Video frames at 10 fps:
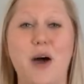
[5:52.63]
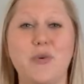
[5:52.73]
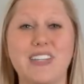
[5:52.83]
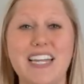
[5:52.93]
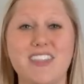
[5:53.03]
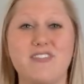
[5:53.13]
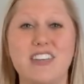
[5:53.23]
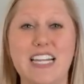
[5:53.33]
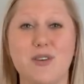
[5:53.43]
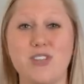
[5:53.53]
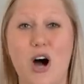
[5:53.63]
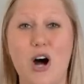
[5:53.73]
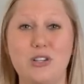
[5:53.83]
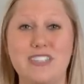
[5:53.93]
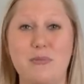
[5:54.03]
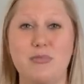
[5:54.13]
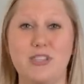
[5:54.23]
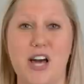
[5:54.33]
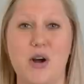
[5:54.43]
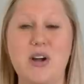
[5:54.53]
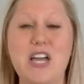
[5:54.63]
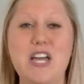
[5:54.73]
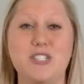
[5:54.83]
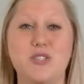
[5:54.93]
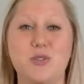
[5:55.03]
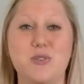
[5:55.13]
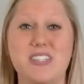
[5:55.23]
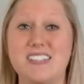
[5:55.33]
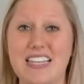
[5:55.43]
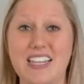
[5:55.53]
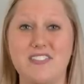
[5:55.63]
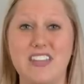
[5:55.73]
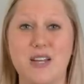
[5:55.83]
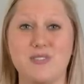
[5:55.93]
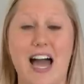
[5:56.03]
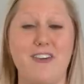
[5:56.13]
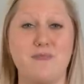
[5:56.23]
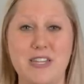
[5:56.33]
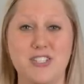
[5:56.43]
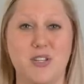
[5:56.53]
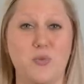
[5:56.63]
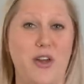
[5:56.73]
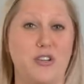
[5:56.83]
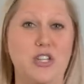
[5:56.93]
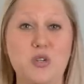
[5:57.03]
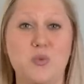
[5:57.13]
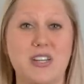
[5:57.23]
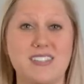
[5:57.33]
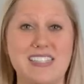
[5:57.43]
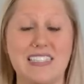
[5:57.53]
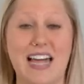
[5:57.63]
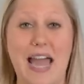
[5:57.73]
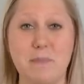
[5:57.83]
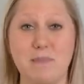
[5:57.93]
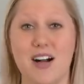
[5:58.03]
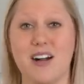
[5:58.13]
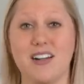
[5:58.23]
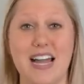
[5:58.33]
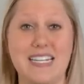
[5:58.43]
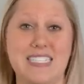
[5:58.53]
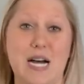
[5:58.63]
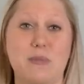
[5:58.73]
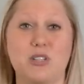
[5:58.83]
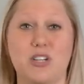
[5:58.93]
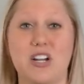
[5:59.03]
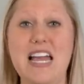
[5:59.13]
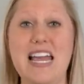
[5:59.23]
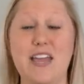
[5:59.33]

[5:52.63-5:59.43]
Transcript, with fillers: I will link the videos all down below to the sealing videos I've mentioned, whether you wanna seal a mug, a tumbler,